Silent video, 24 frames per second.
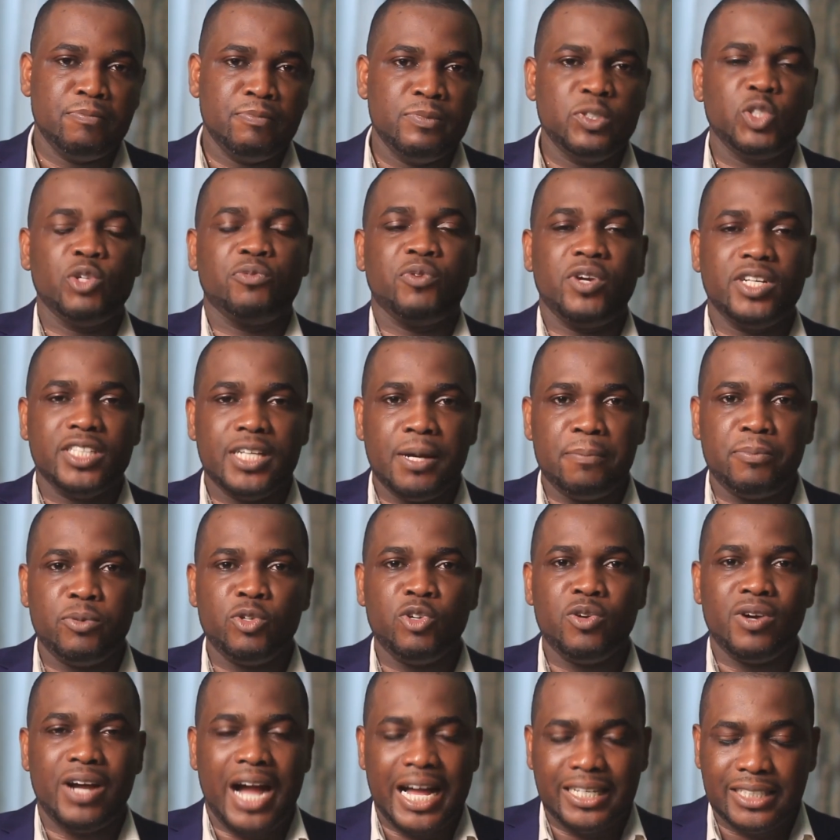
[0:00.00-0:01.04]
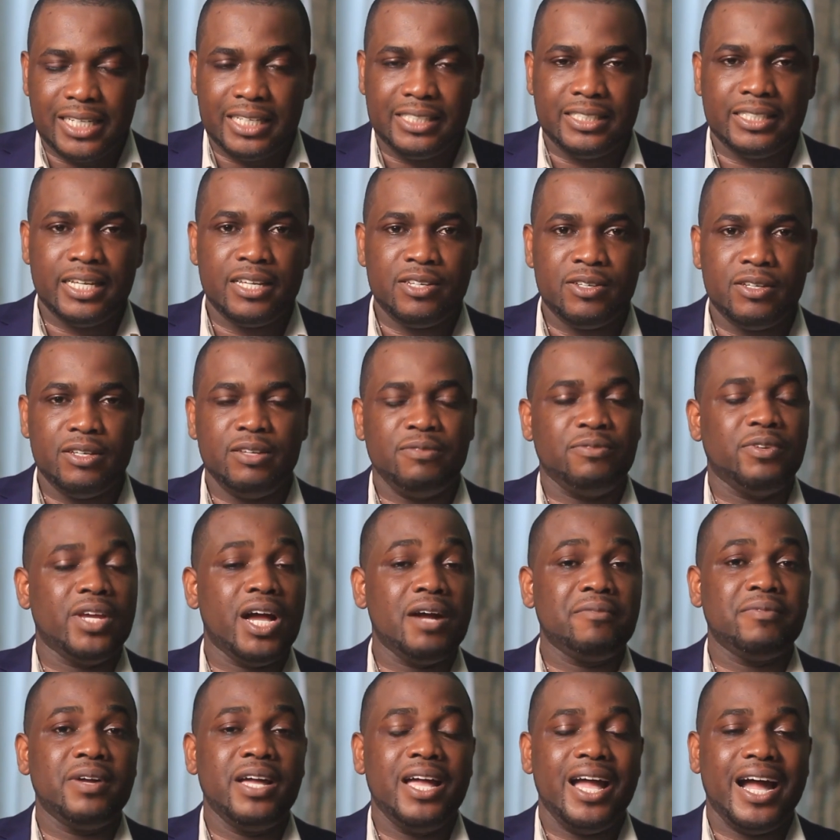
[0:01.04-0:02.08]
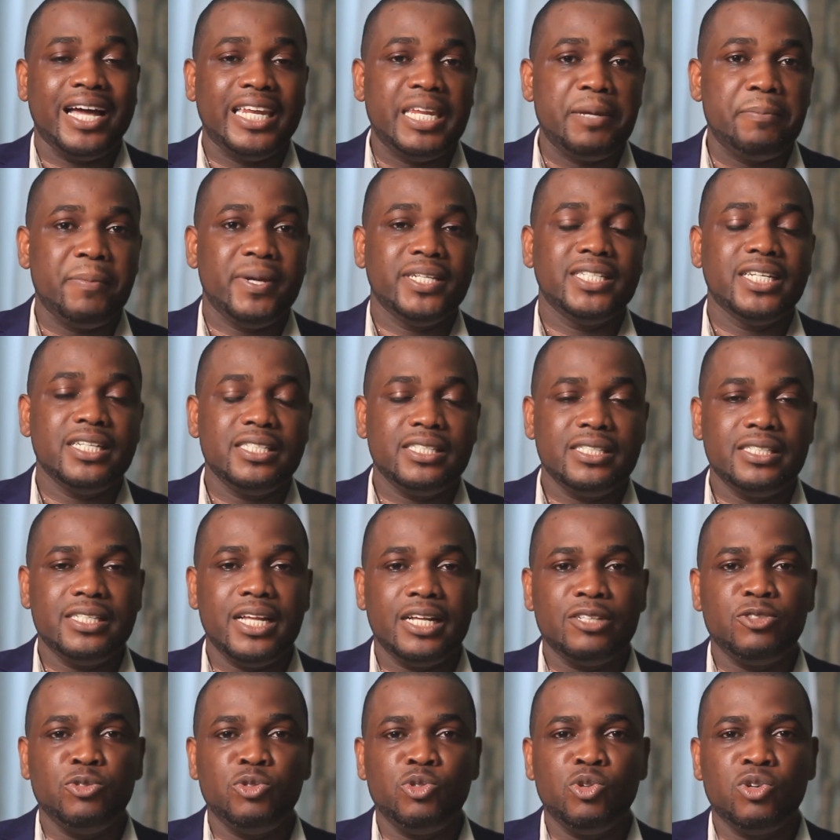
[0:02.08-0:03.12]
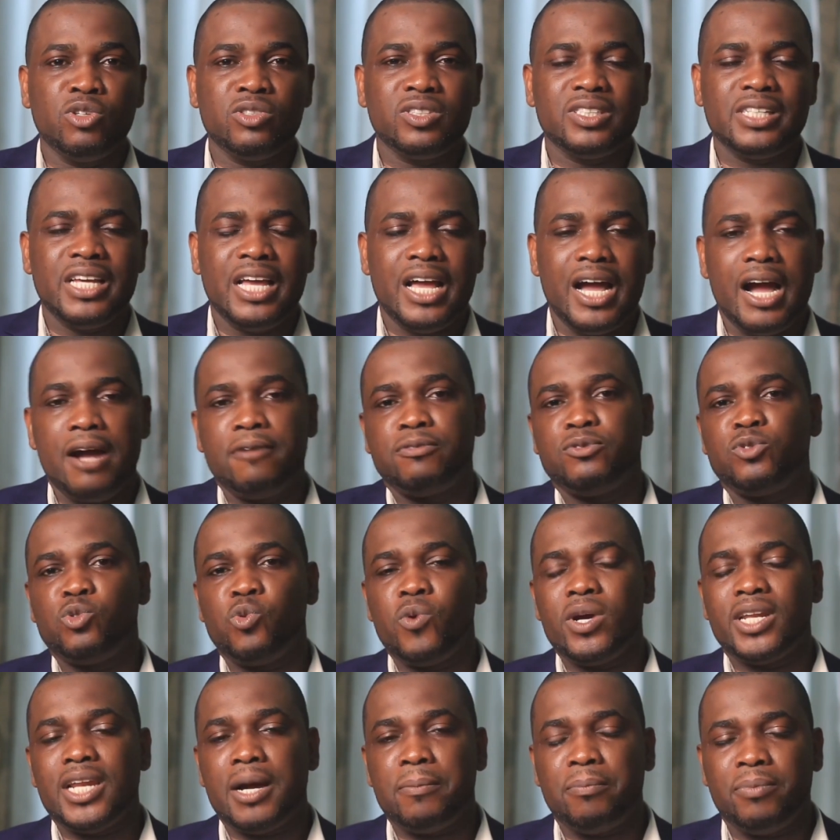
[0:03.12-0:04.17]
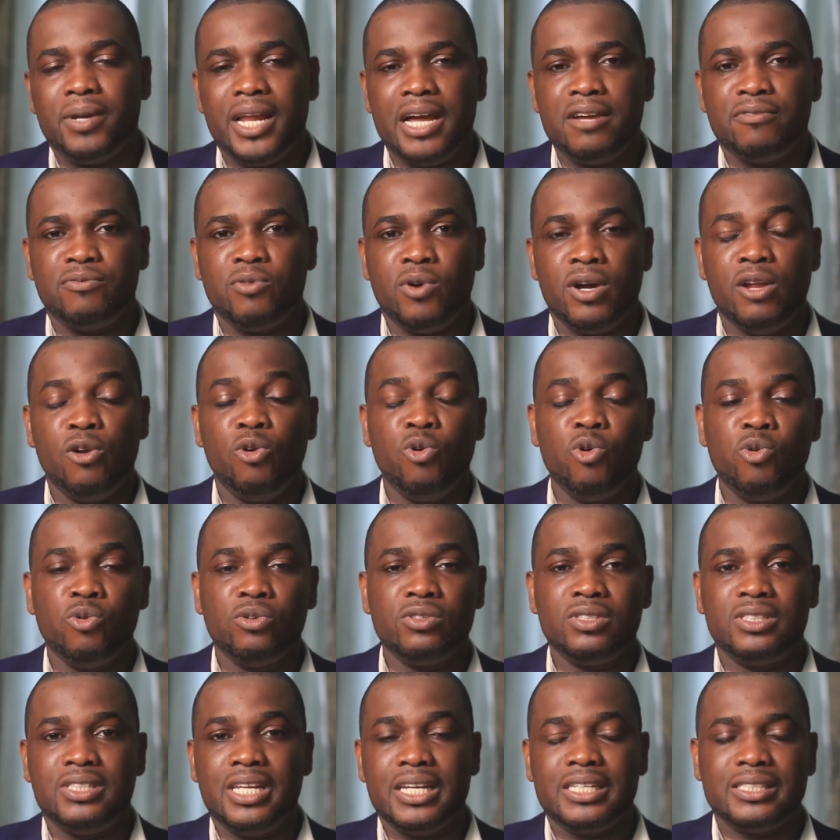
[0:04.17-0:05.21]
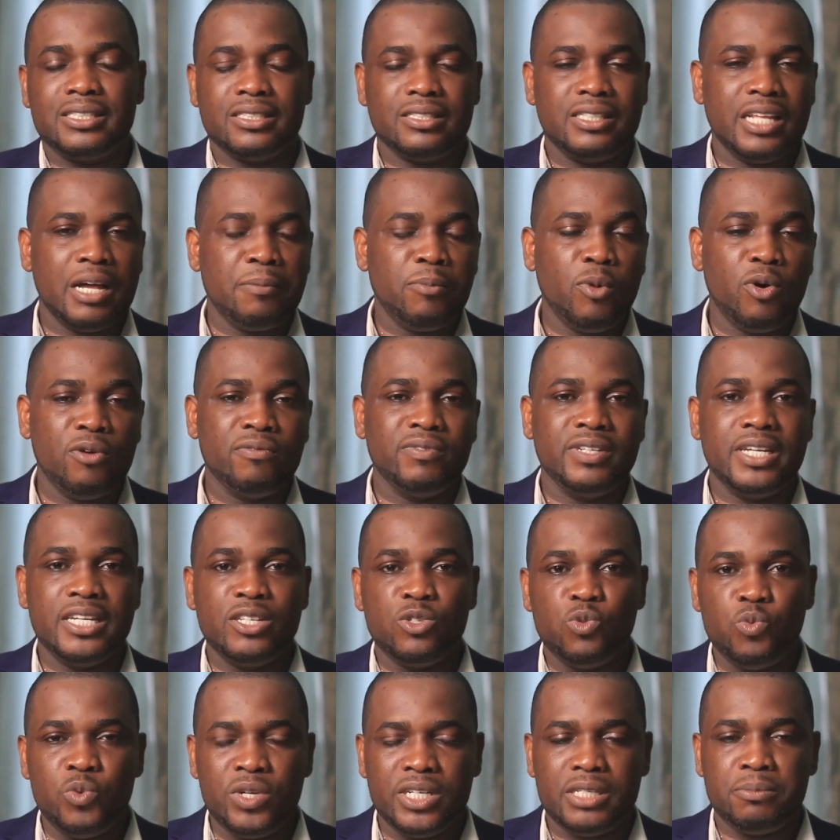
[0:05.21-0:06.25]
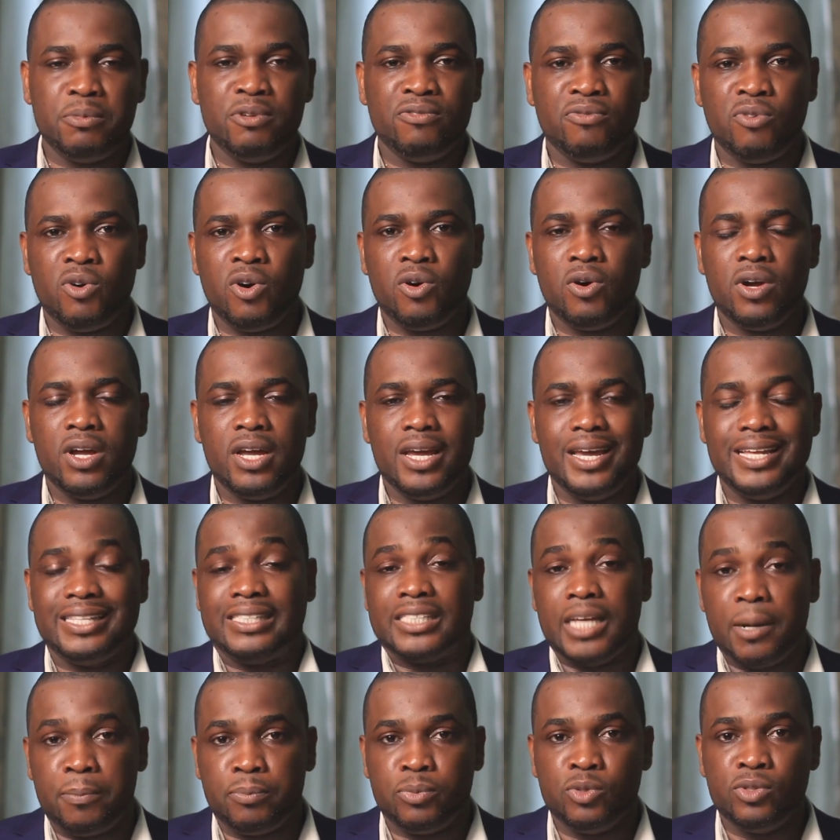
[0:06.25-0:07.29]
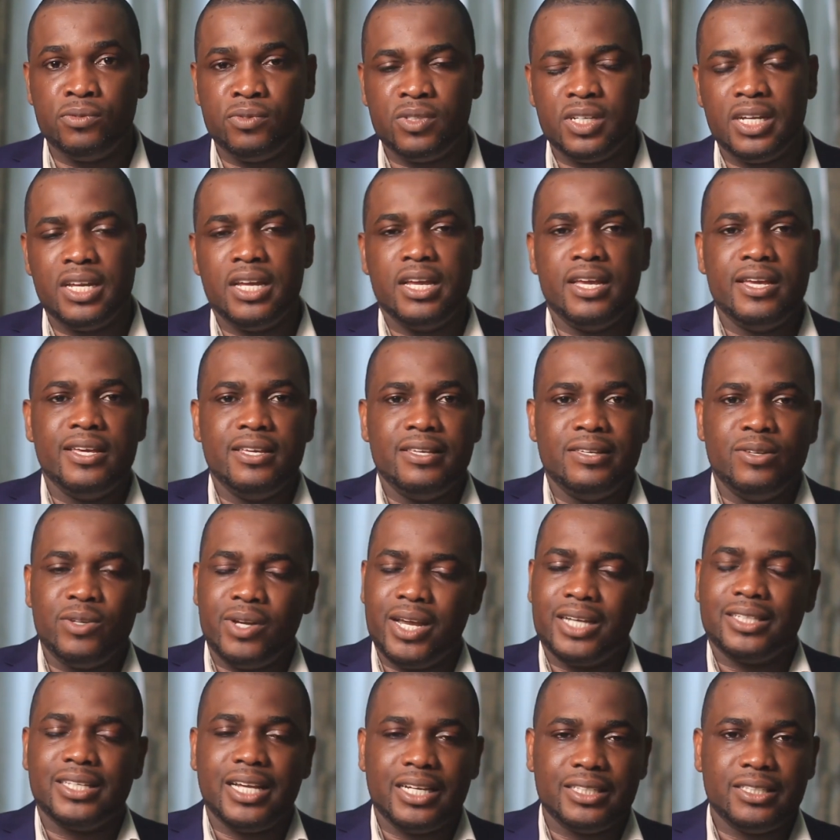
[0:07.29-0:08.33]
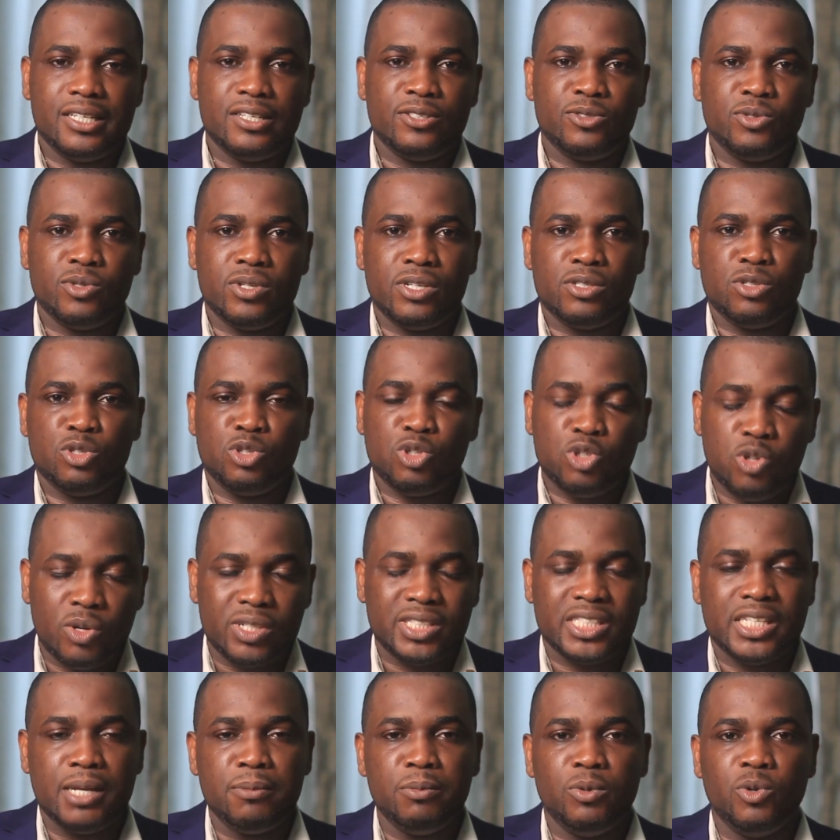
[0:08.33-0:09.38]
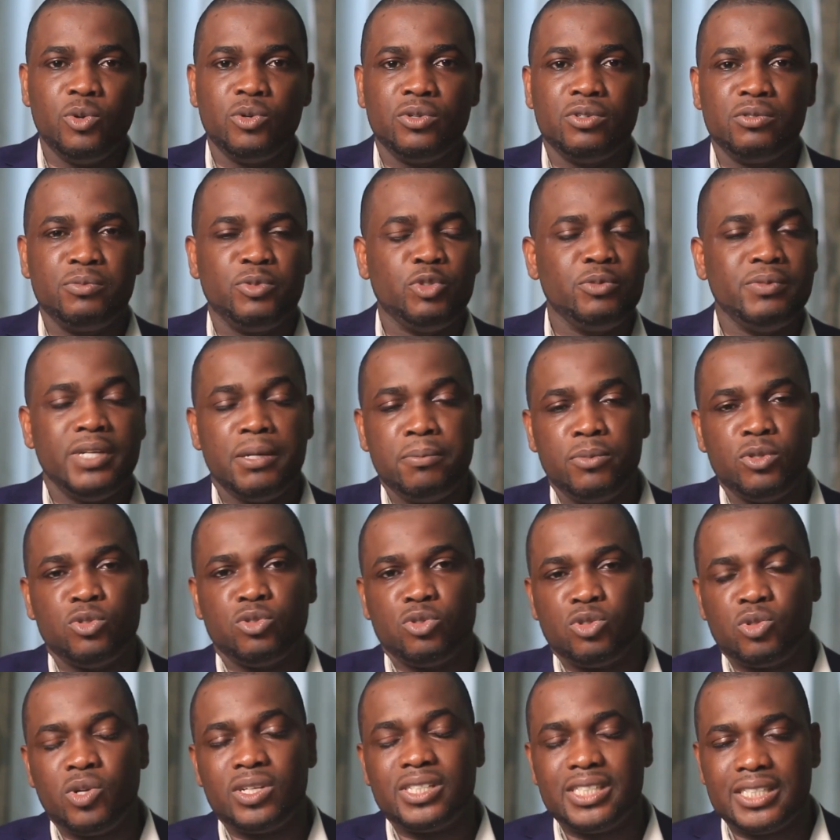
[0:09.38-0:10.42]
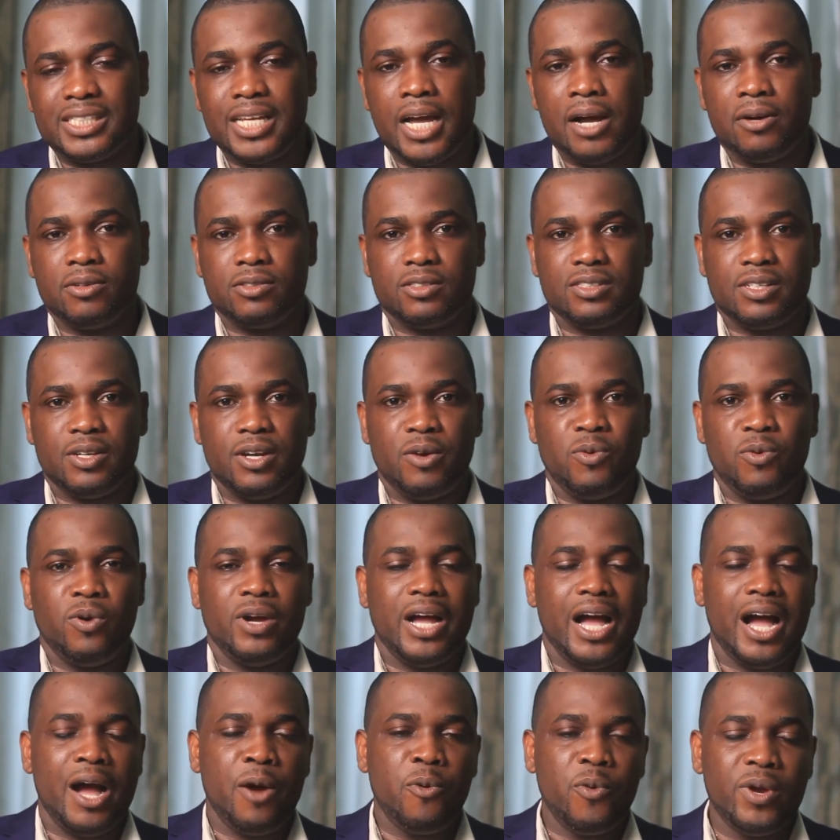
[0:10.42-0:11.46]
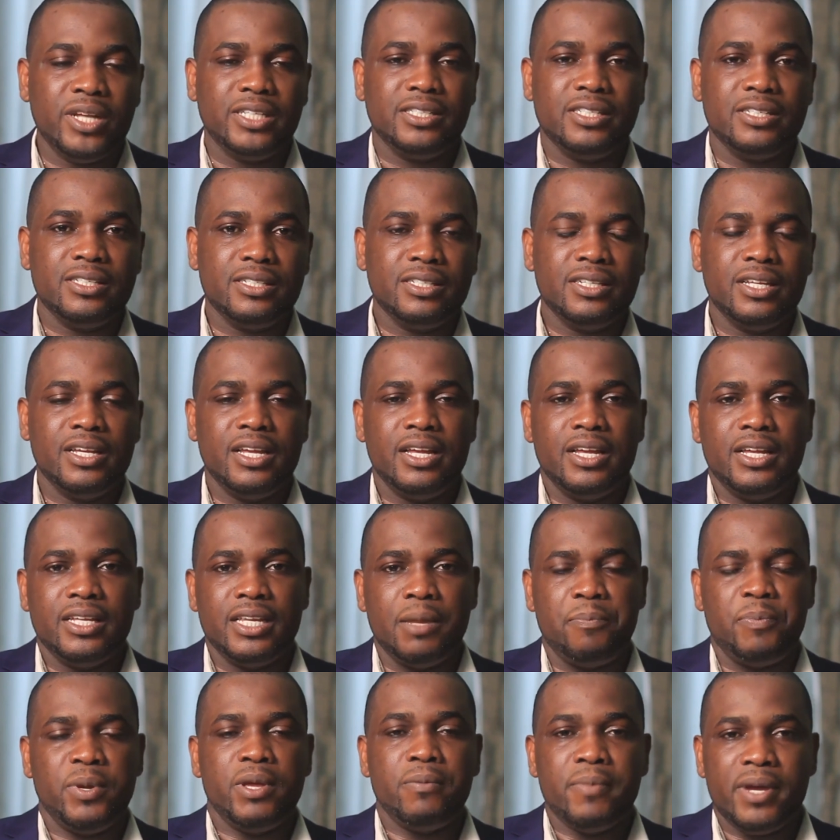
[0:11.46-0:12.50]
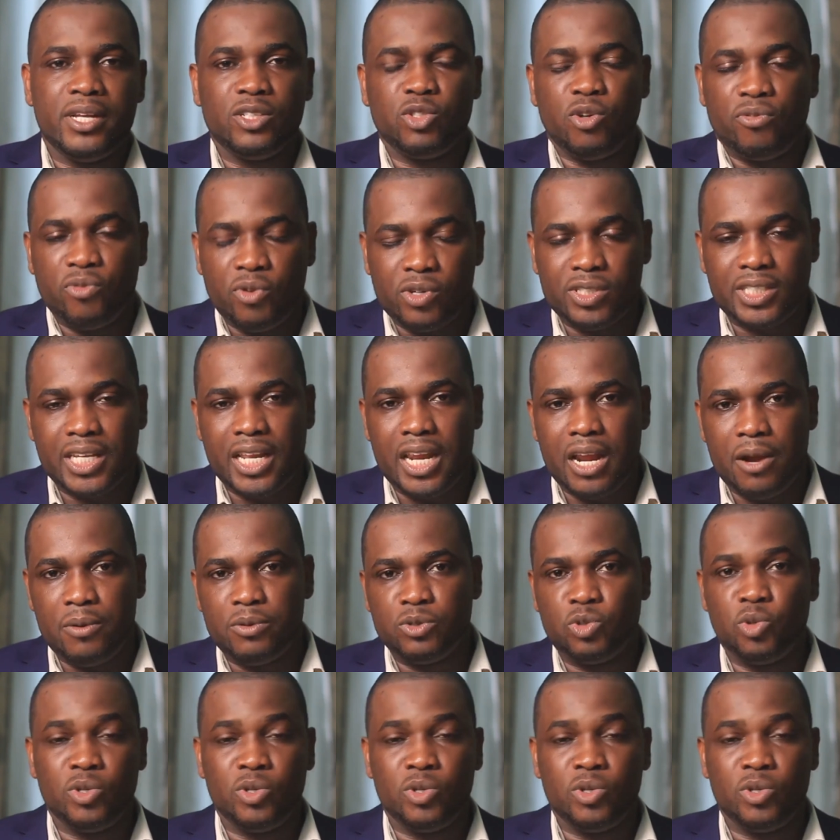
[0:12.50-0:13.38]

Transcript: So for example, as I said, if you have an emergency that you don't have to go and apply for a loan, takes a number of days, weeks before it's approved, you get access to this short-term loan to be able to sort it out, awaiting the payment of your salary.